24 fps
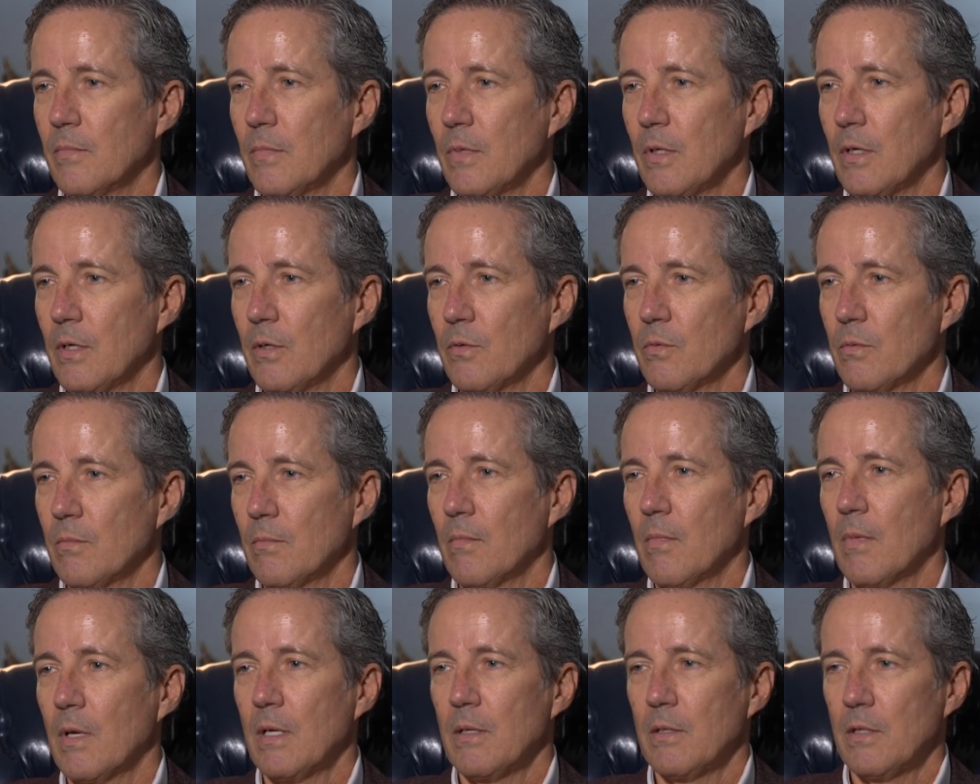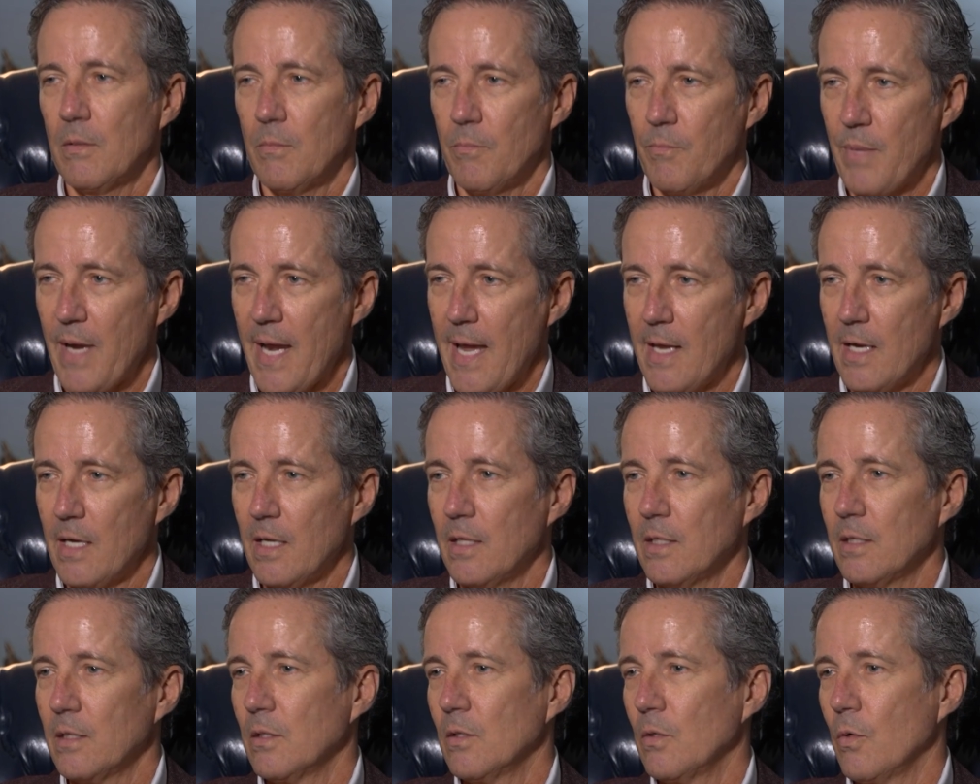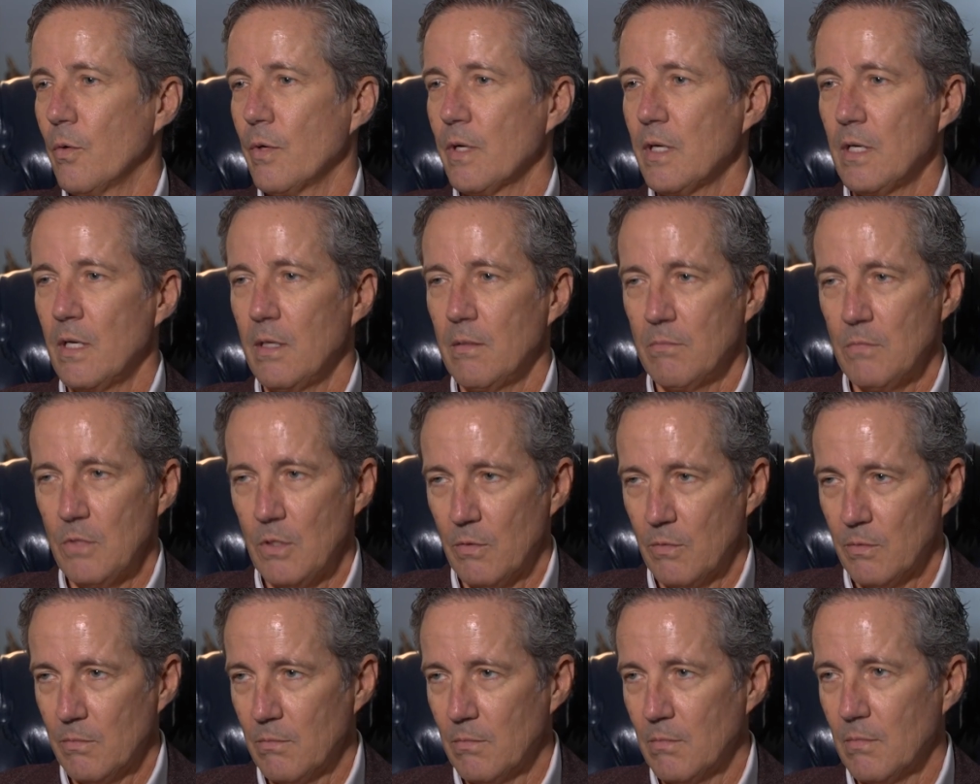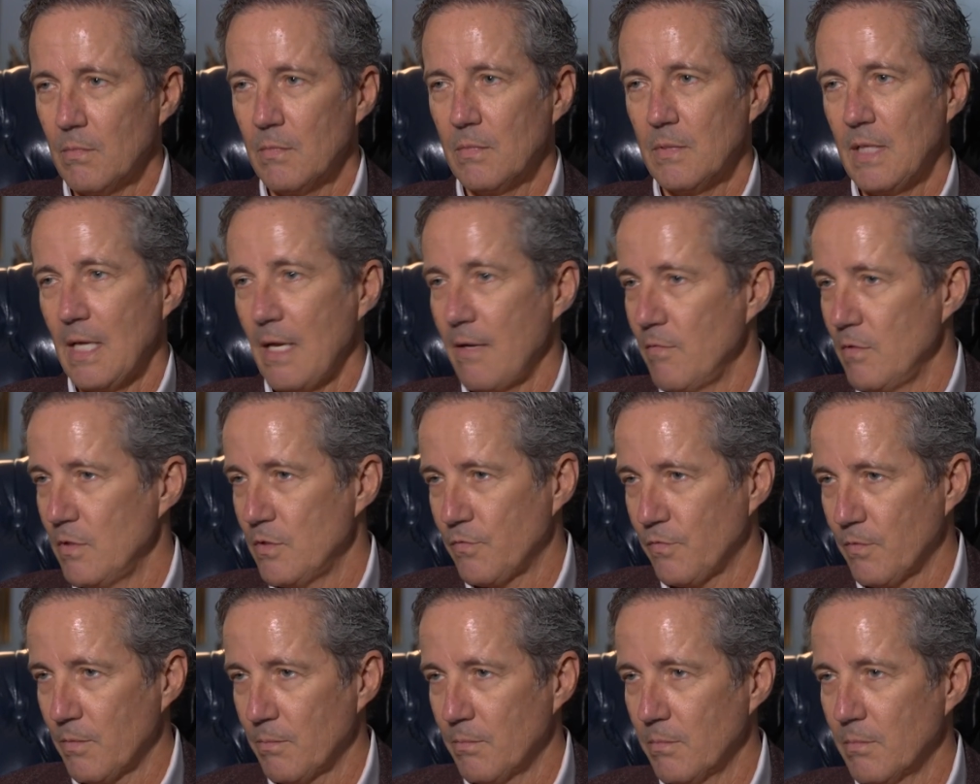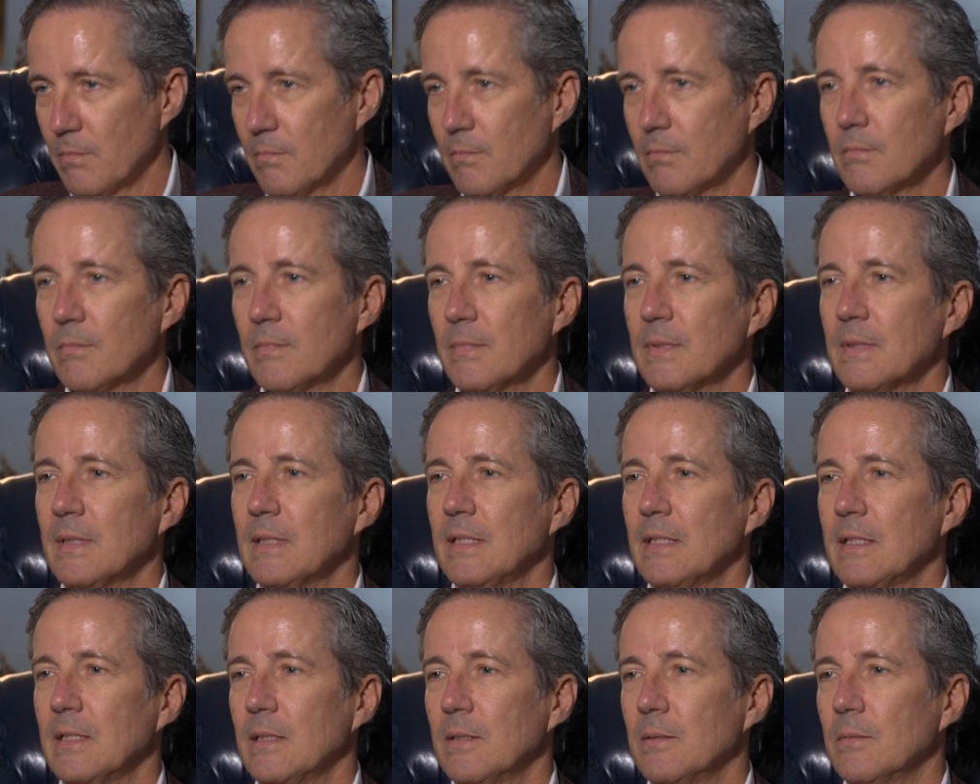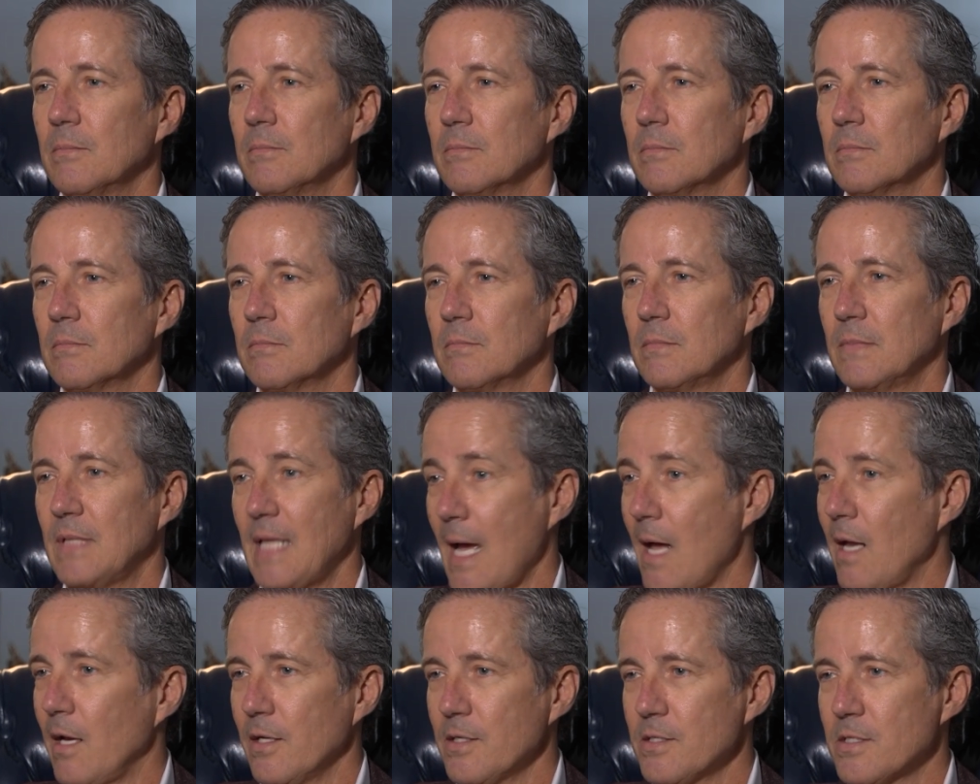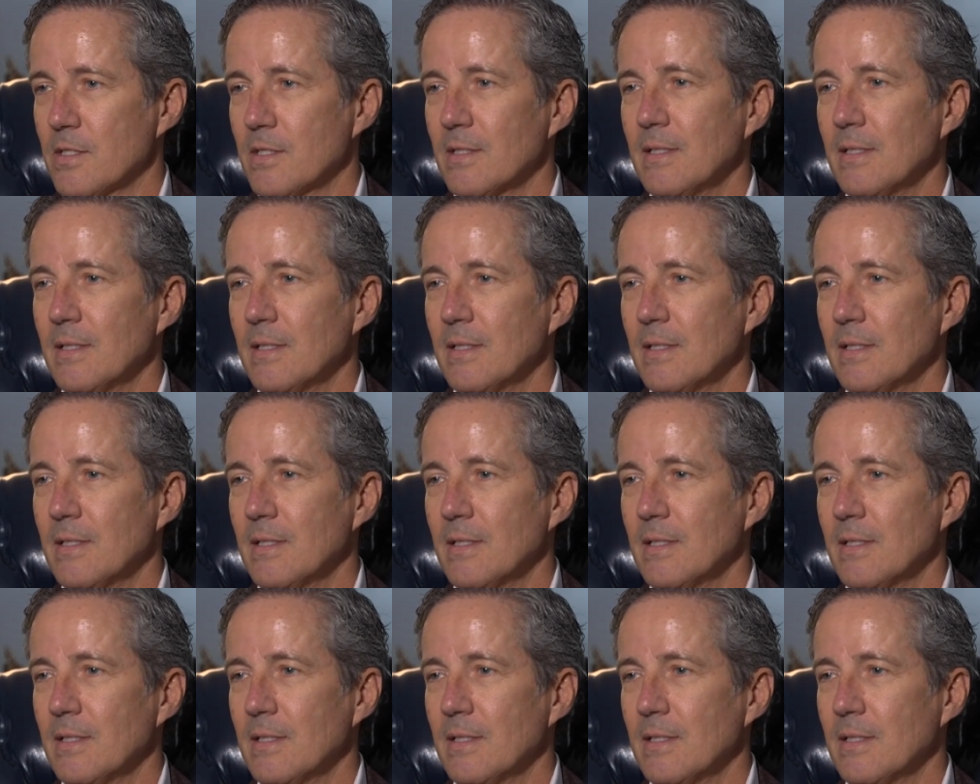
You know, Bannon, Lloyd, you know, Davies from Dallas.